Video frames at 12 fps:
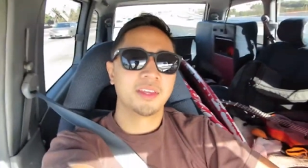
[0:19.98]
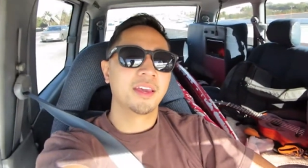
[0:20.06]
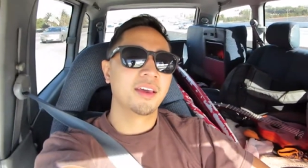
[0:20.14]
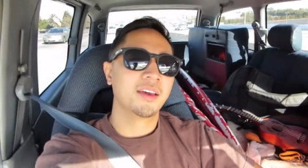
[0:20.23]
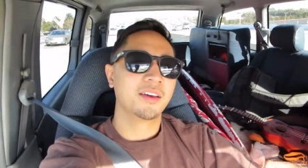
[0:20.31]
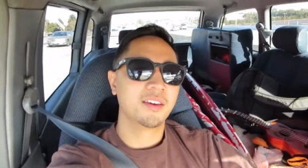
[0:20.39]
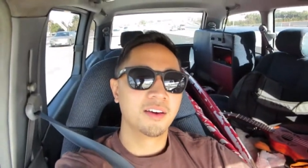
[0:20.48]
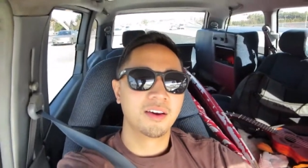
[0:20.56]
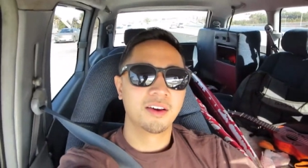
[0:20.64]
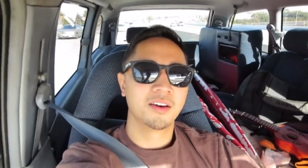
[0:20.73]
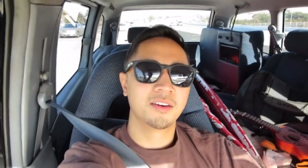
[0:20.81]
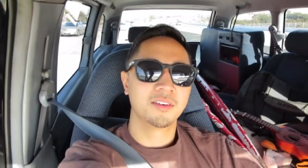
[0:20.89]
Yeah,
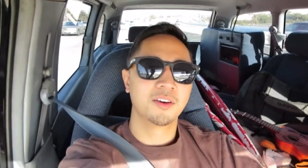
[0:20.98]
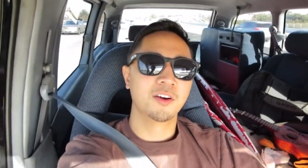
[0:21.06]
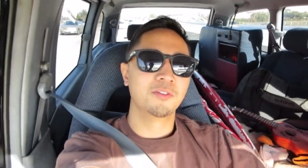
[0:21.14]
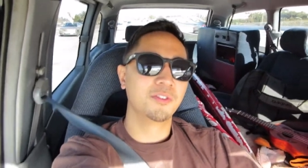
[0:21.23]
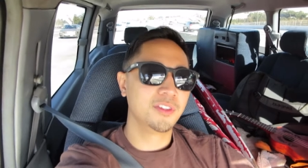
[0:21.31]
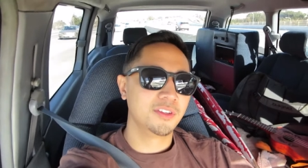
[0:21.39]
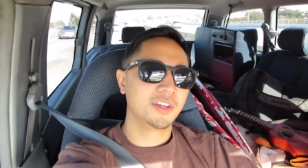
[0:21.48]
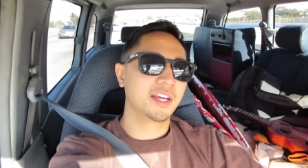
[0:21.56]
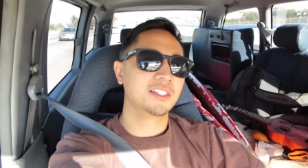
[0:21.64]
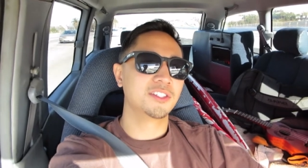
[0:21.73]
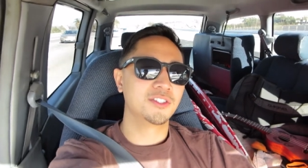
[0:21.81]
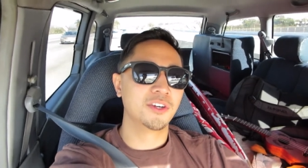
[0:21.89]
uh, hopefully you
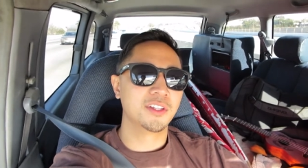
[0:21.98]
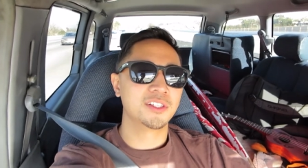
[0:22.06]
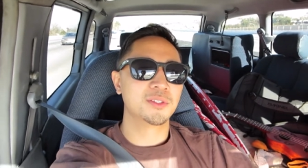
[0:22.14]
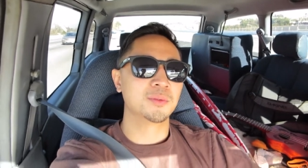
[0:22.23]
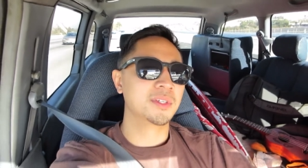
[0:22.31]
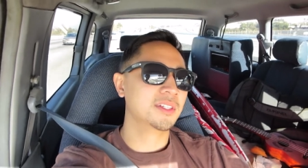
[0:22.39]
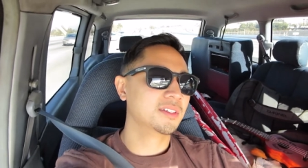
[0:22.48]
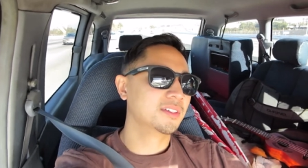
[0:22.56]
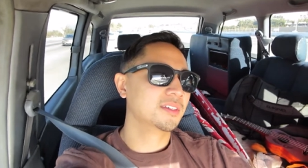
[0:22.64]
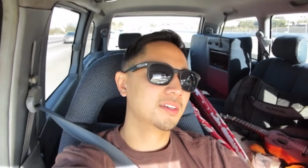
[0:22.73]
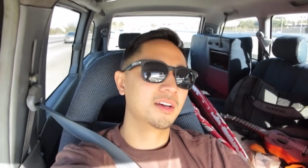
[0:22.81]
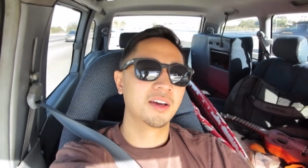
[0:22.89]
guys enjoy this one.
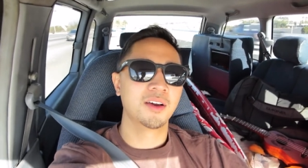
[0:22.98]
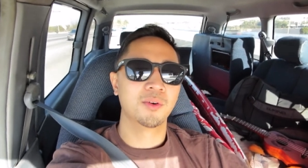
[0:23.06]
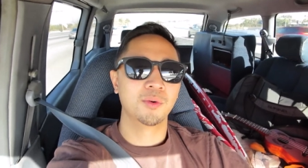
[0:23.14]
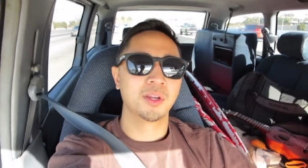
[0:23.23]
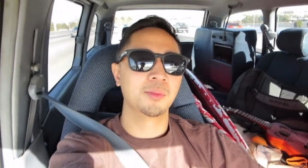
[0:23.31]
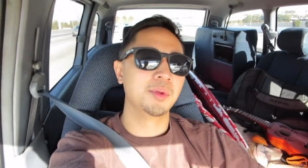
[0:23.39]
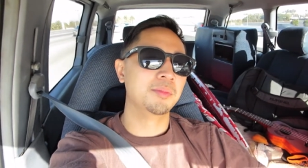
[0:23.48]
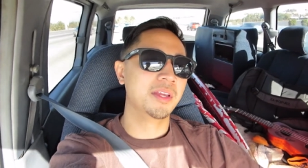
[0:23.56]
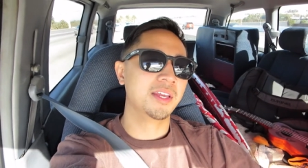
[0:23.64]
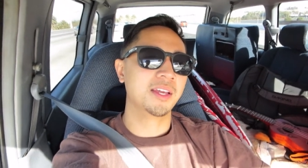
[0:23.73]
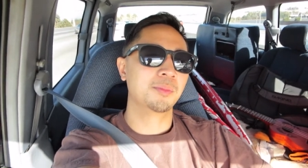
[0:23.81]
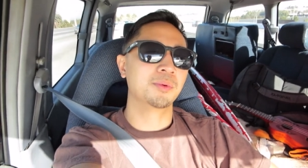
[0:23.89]
Uh, we're going to be
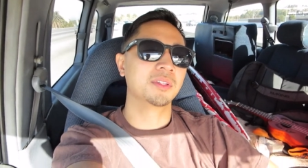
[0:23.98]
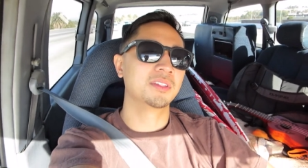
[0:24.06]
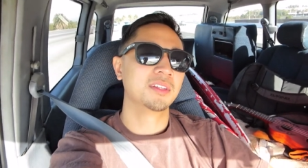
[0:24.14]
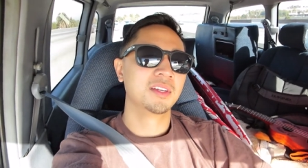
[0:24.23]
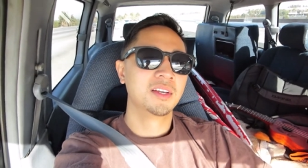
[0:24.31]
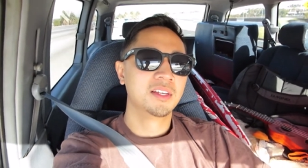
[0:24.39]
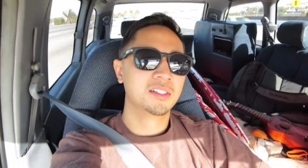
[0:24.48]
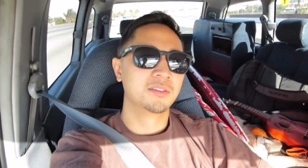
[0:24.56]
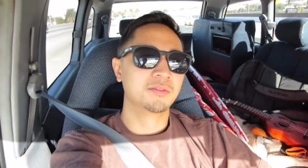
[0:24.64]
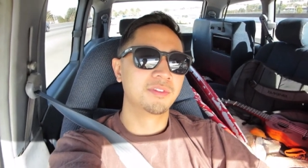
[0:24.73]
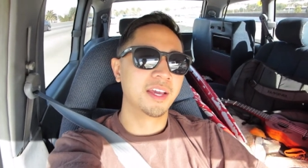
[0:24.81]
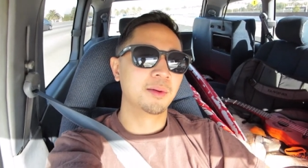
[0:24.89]
meeting up with
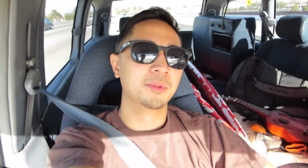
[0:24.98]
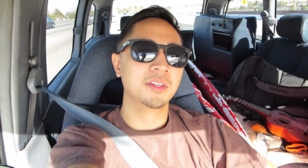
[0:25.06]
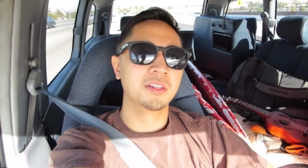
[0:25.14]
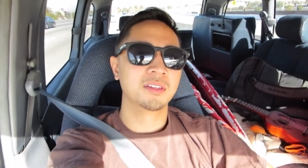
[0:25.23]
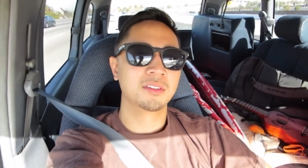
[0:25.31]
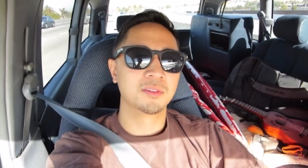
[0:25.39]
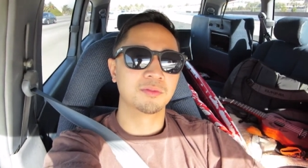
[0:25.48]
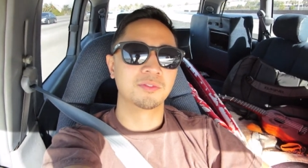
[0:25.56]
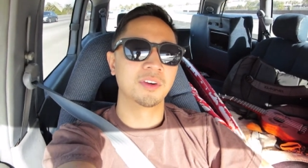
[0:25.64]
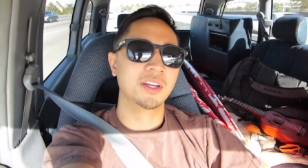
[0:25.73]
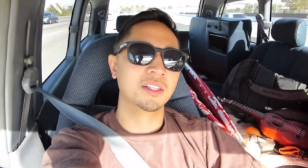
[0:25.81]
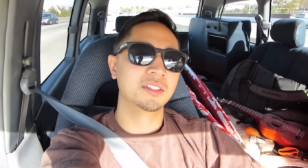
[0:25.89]
some family, some
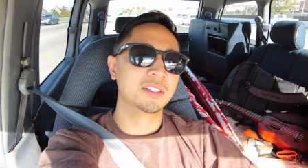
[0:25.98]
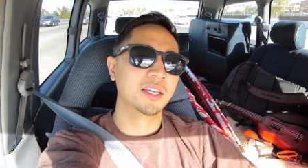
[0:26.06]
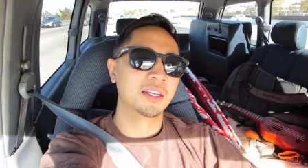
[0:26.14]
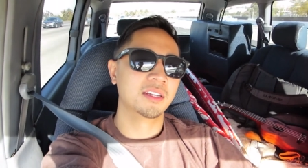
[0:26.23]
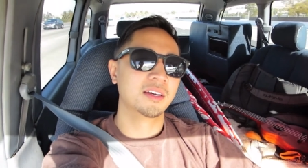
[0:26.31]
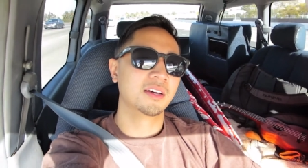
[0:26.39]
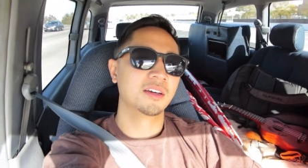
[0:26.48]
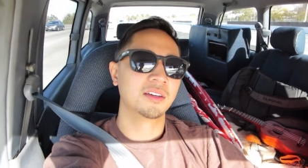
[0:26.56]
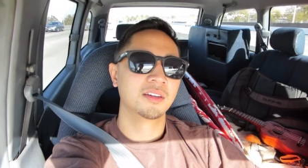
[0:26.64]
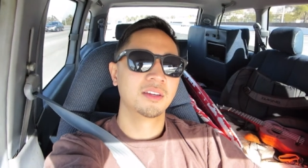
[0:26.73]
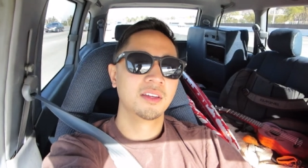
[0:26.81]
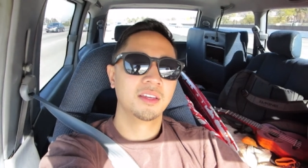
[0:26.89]
friends, and uh,
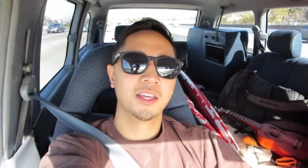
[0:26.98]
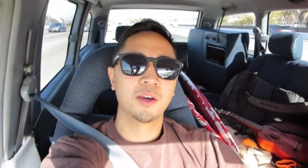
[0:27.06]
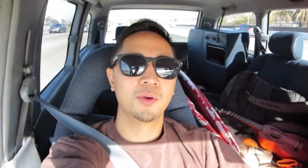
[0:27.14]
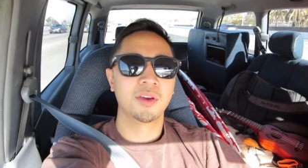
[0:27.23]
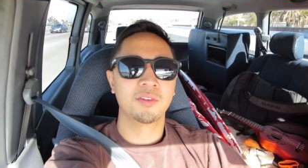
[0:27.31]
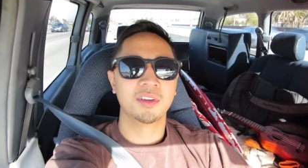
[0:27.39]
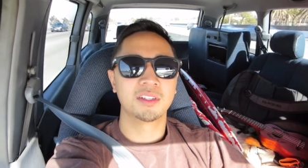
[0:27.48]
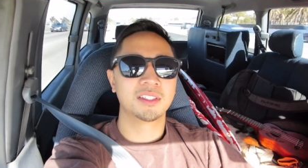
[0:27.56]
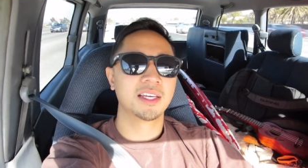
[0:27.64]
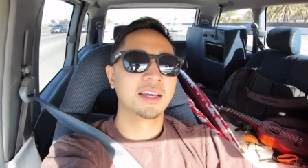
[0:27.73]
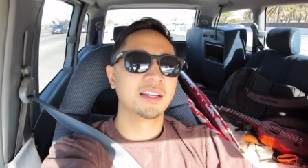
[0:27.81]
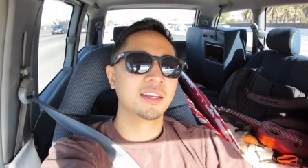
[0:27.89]
yeah, we have an
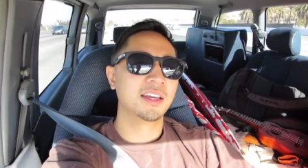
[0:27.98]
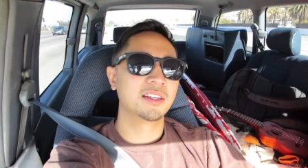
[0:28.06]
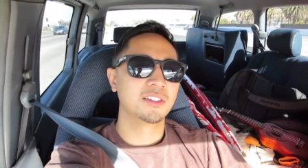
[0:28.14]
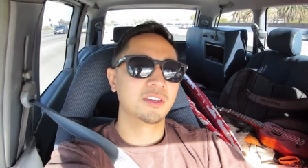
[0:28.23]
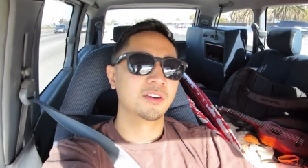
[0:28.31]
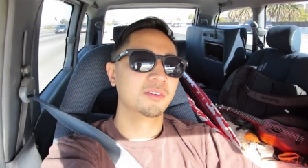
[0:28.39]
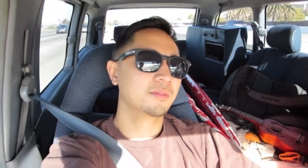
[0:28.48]
exciting day, so